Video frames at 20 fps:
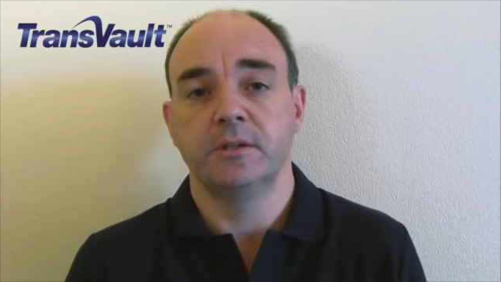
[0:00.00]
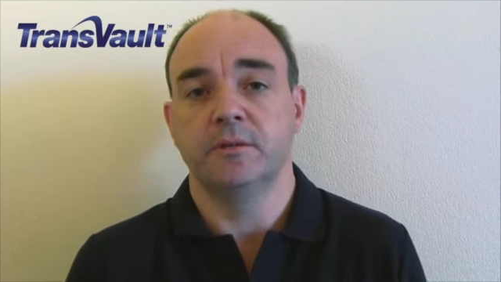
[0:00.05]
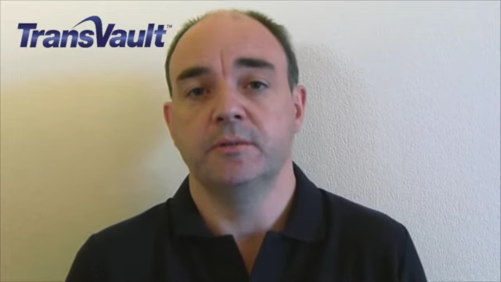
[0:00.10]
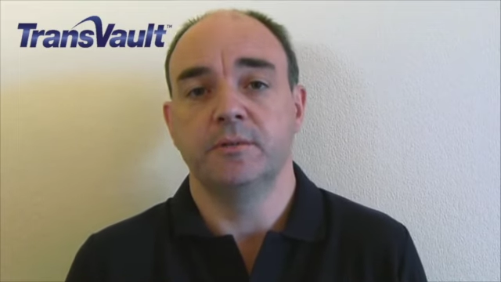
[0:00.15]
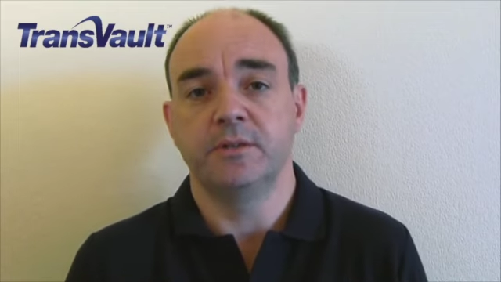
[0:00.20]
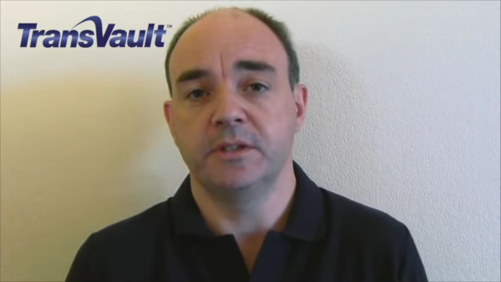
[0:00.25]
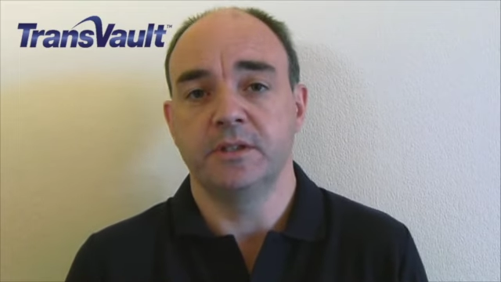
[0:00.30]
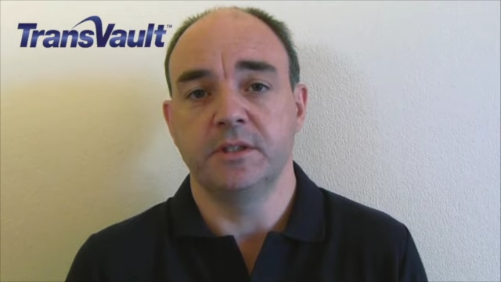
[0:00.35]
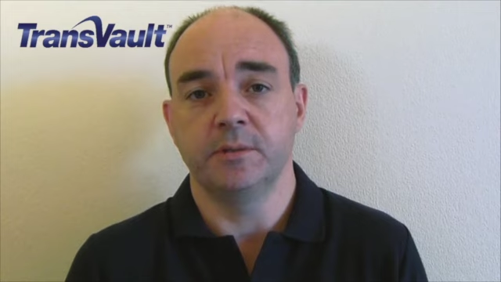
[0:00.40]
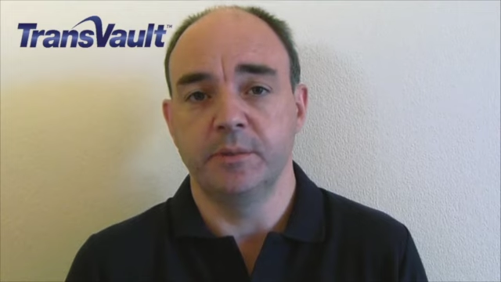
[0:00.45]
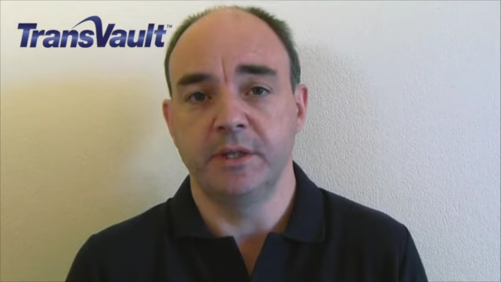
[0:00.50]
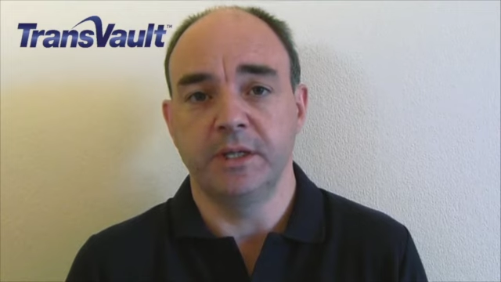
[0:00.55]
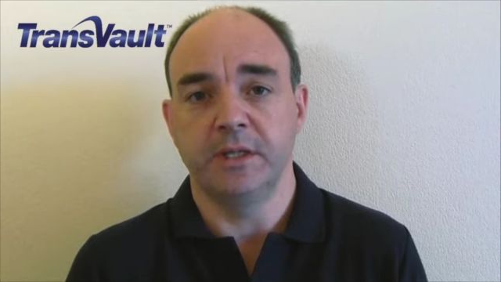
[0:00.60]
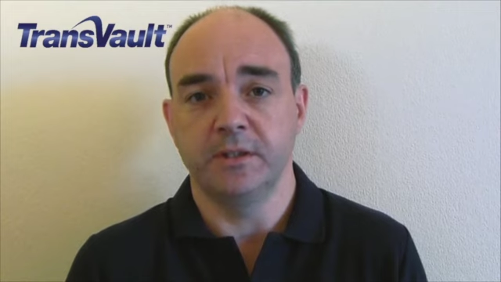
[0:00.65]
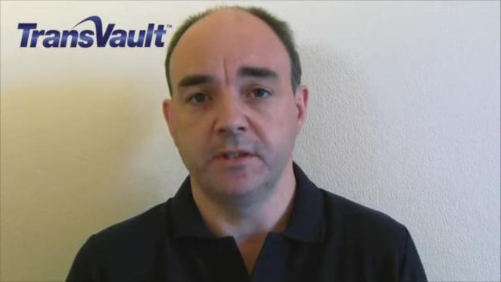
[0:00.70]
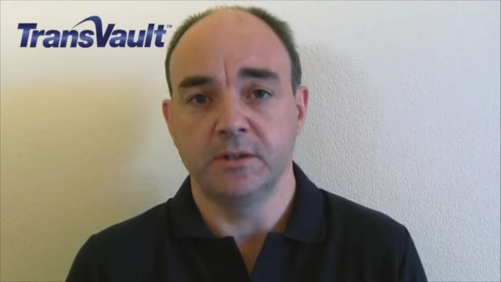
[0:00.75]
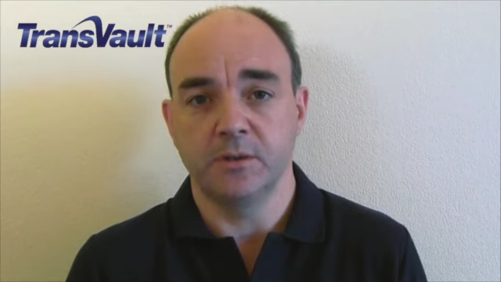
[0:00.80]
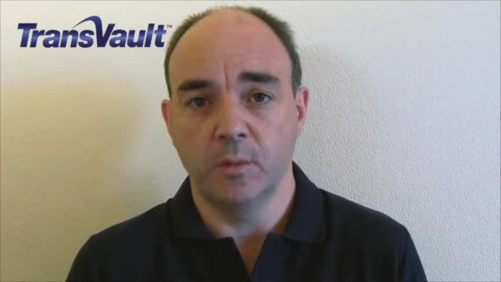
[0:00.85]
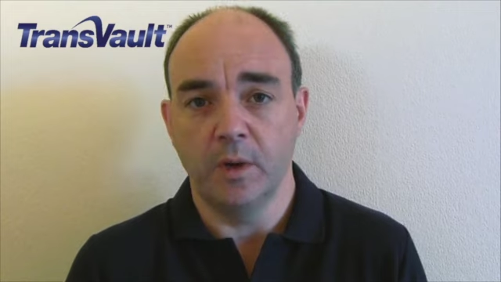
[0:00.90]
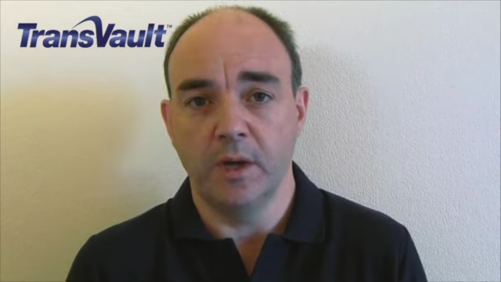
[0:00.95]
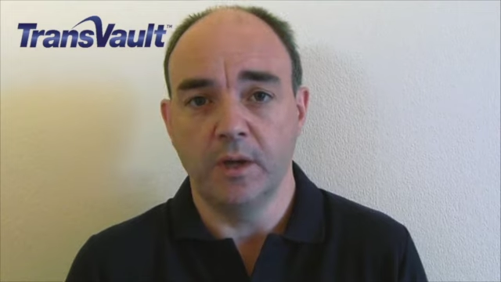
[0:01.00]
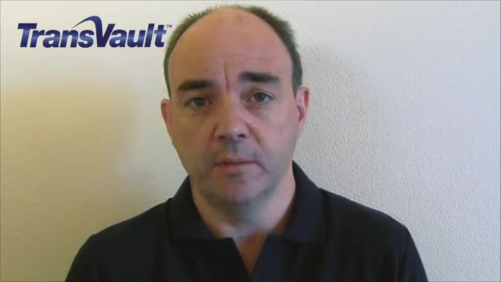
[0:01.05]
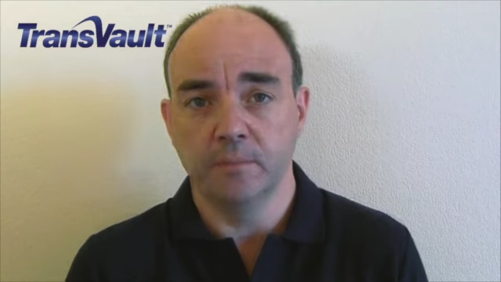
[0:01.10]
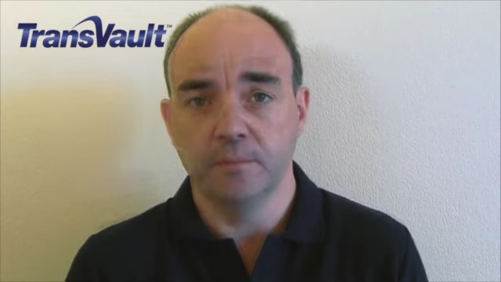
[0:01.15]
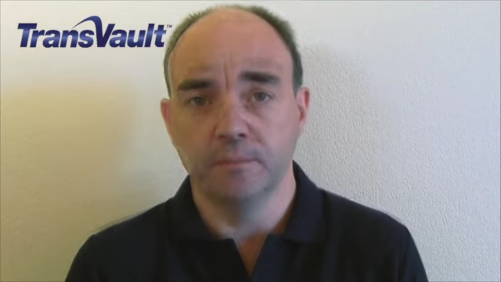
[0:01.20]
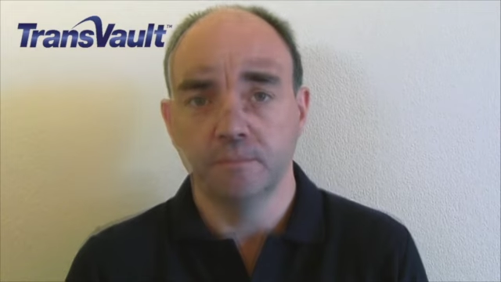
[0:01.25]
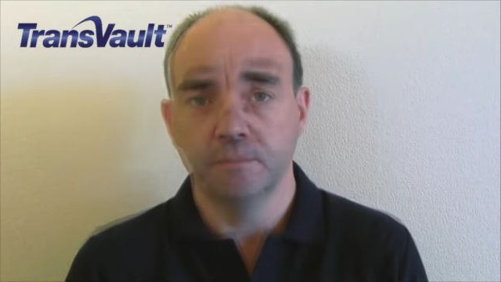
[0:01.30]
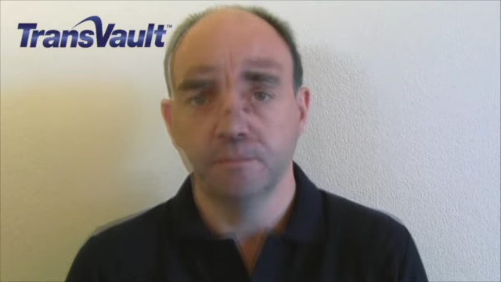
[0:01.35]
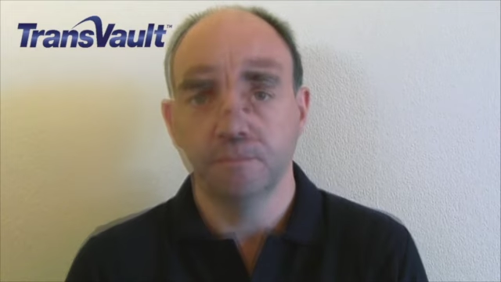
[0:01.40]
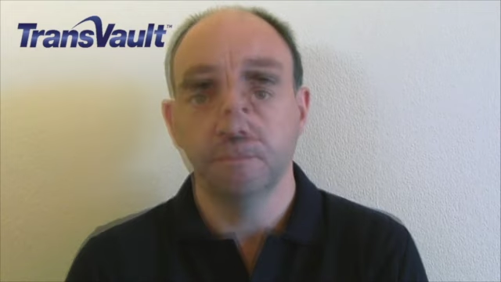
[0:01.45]
to have disappeared as
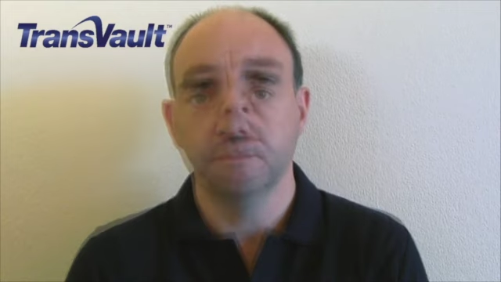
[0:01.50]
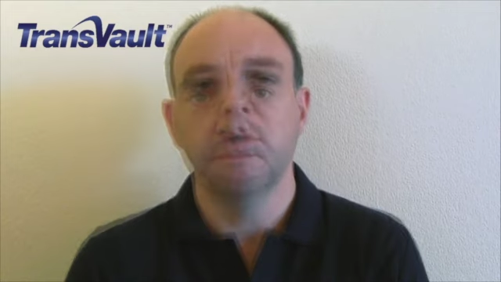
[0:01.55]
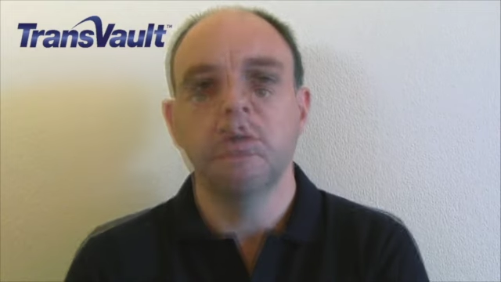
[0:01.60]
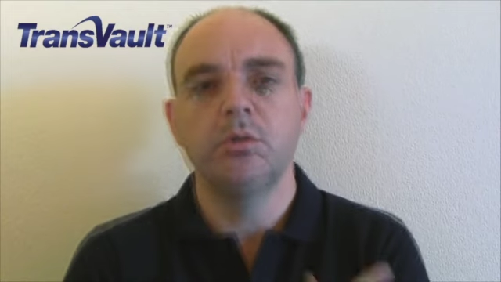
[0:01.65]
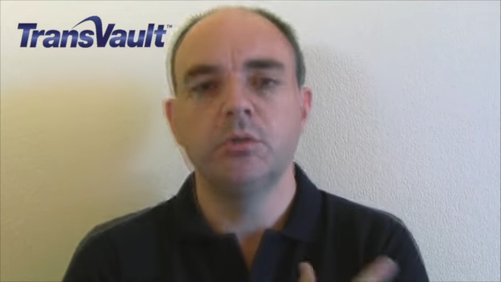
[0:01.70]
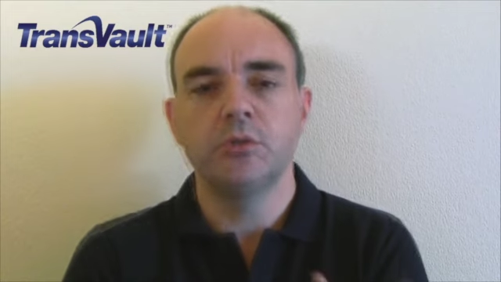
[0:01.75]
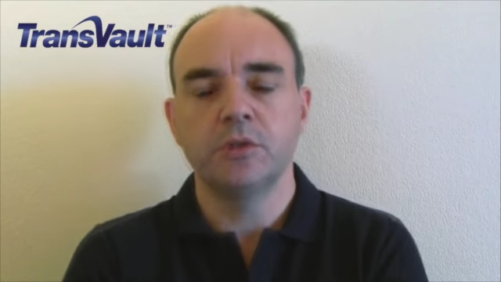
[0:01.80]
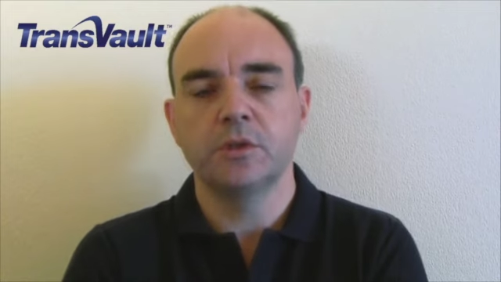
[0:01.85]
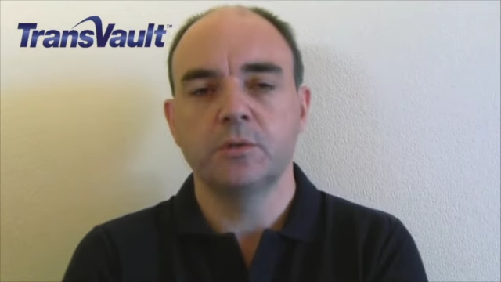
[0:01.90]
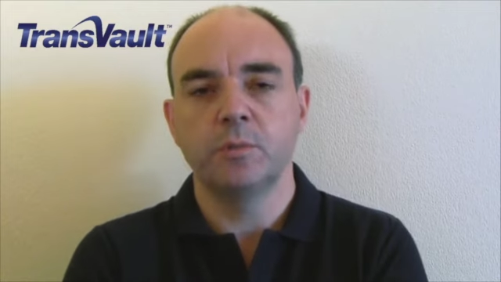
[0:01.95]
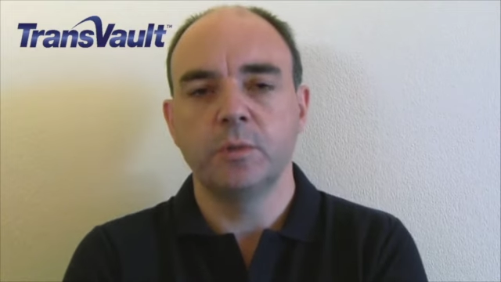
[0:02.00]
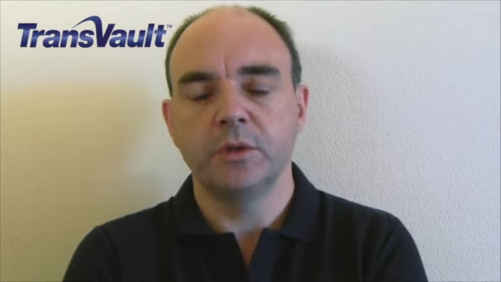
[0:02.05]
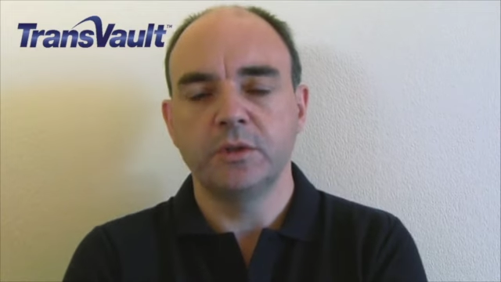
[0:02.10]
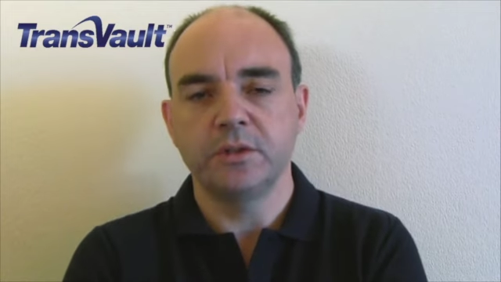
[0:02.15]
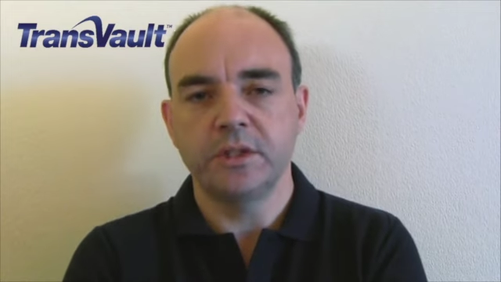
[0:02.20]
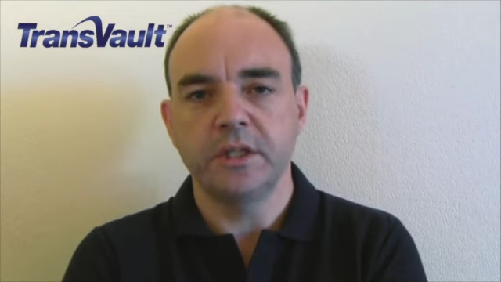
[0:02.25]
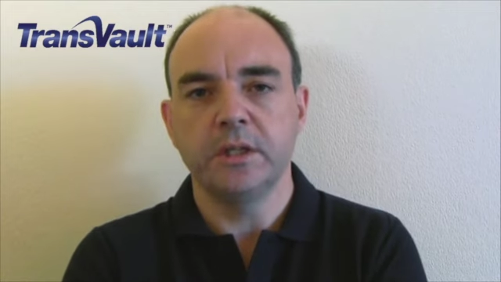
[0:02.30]
well. Users will